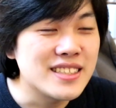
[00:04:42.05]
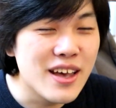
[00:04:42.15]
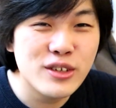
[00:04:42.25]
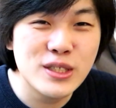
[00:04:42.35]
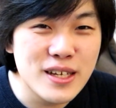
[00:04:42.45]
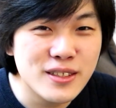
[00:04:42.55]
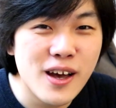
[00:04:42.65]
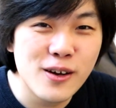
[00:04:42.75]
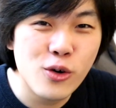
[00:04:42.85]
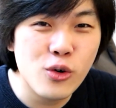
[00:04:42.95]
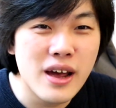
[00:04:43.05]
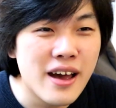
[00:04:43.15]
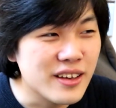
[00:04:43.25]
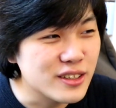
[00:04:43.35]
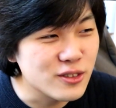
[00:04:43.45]
17 turn
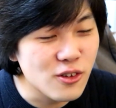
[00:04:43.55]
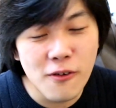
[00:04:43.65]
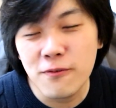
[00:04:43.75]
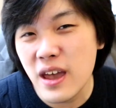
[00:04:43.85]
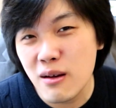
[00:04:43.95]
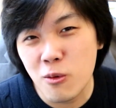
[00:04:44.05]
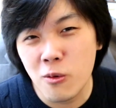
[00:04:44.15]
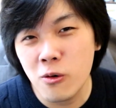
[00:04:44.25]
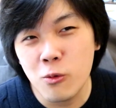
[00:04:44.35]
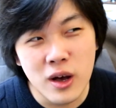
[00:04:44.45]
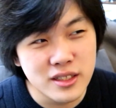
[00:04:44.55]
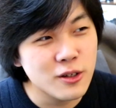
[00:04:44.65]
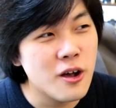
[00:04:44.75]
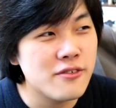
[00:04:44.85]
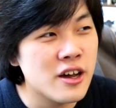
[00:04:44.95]
cooldown is not favorable
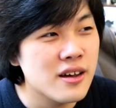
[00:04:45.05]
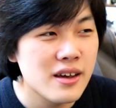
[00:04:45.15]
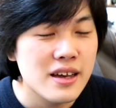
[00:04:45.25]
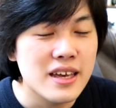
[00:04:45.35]
whatsoever,